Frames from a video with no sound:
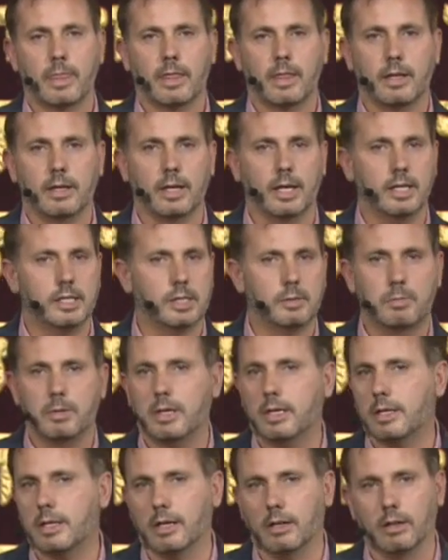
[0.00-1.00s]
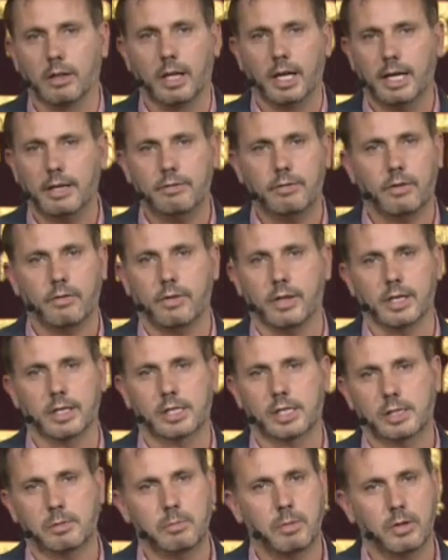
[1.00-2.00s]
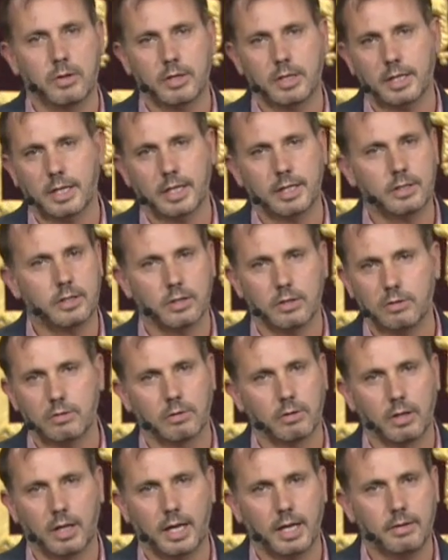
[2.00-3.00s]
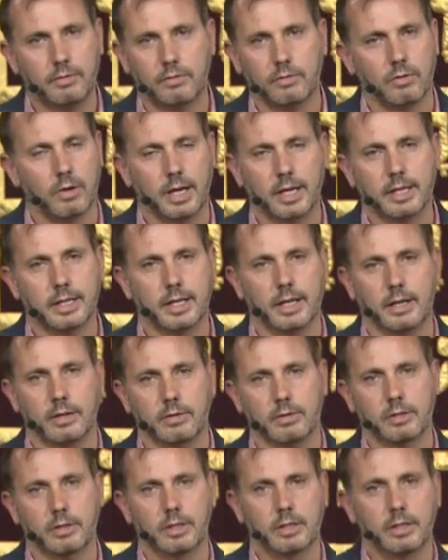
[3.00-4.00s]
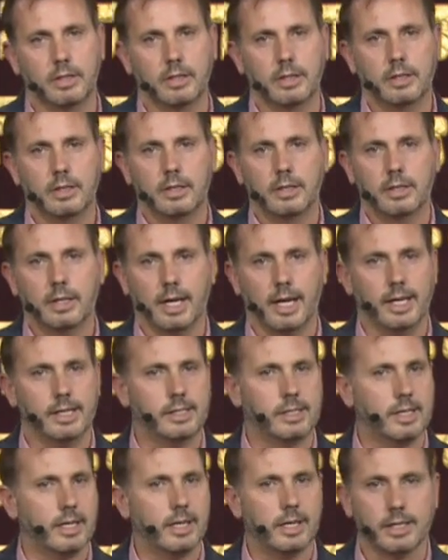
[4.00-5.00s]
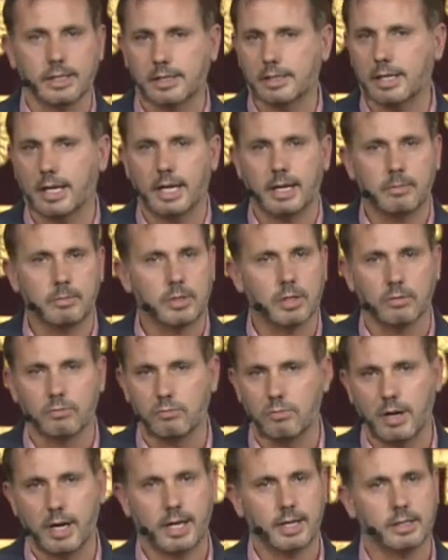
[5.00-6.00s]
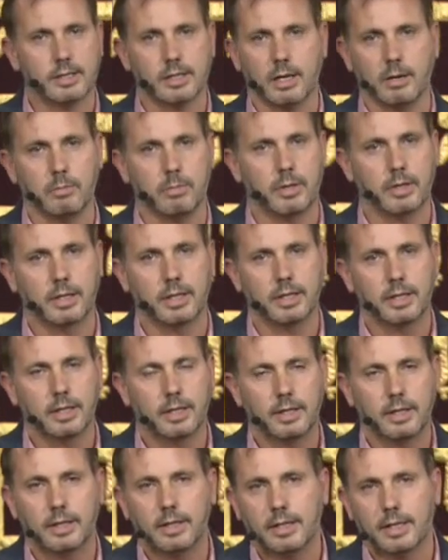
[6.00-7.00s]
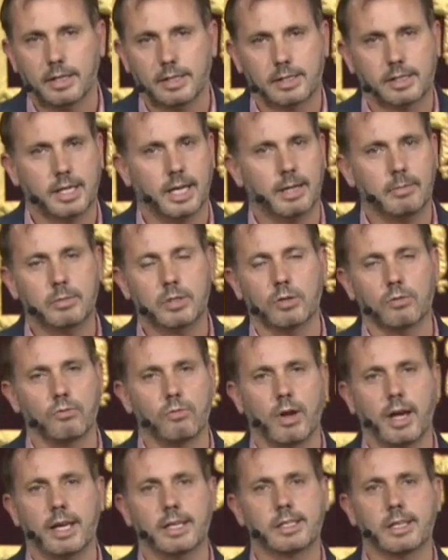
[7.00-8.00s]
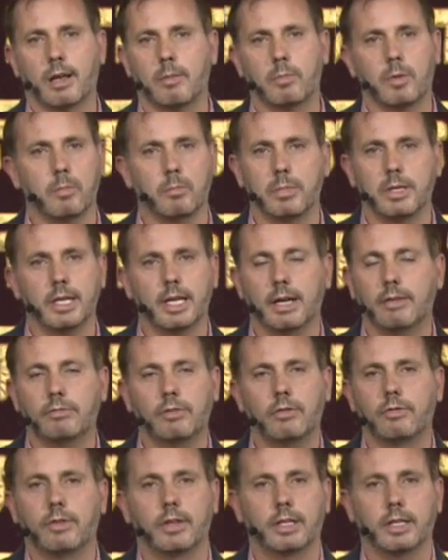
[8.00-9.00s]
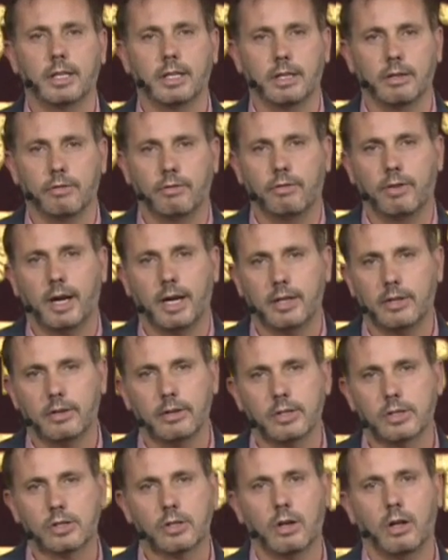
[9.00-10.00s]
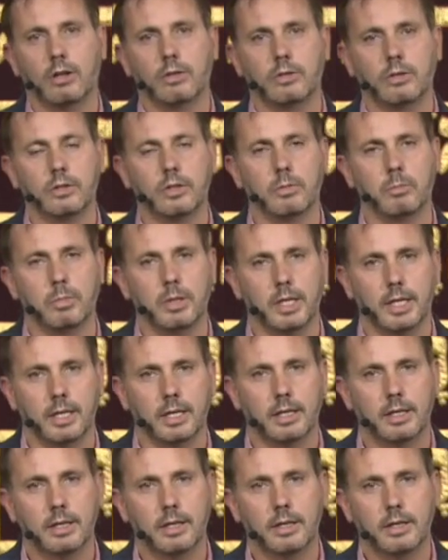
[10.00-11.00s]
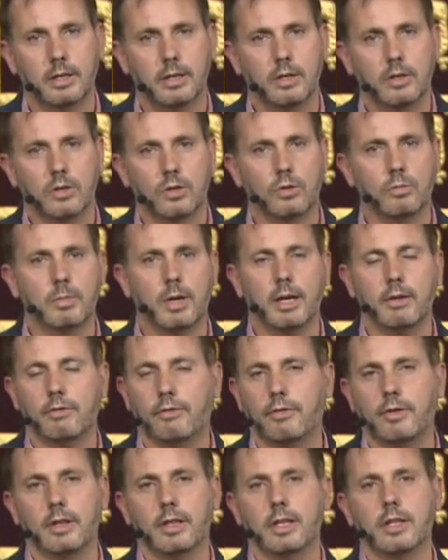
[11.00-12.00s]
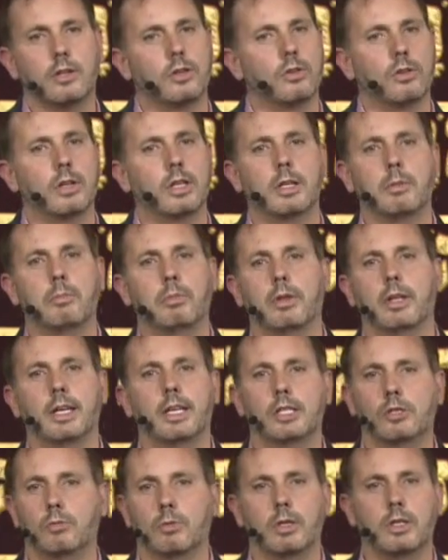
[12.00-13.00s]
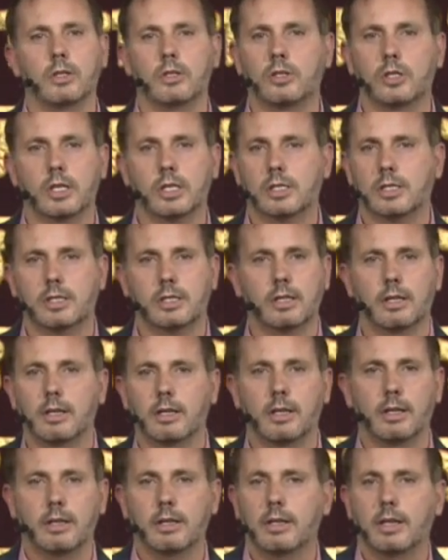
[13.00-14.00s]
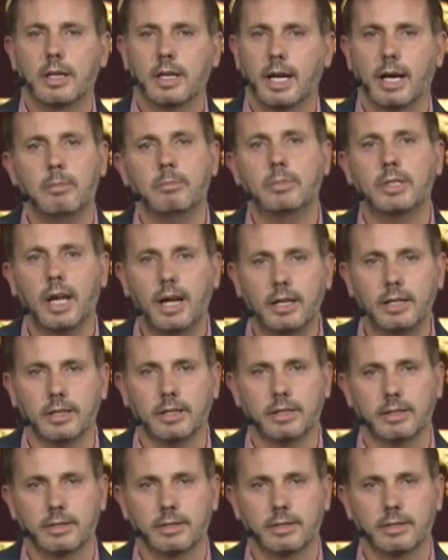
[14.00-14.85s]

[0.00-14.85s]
I speak the life of the Spirit into your life right now. I say it's time to rise up. It's time to rise up and be everything that the Father has called you to be. You might feel that you're at the place where you're just, I'm done.